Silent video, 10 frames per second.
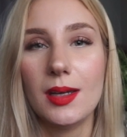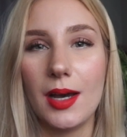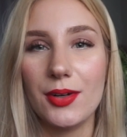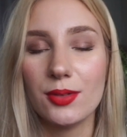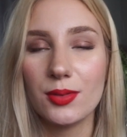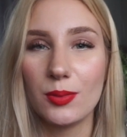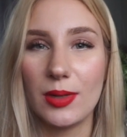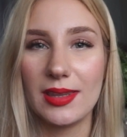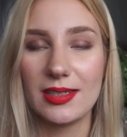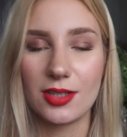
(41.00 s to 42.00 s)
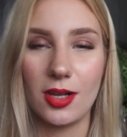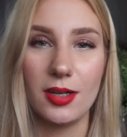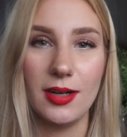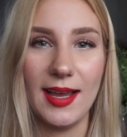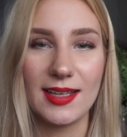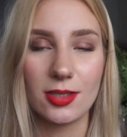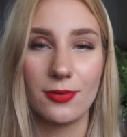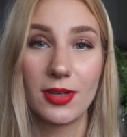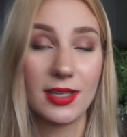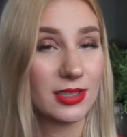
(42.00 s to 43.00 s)
I don't wear this color as
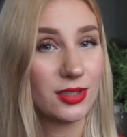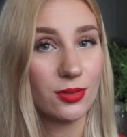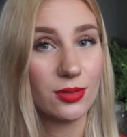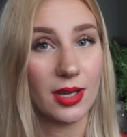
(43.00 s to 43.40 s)
often as I do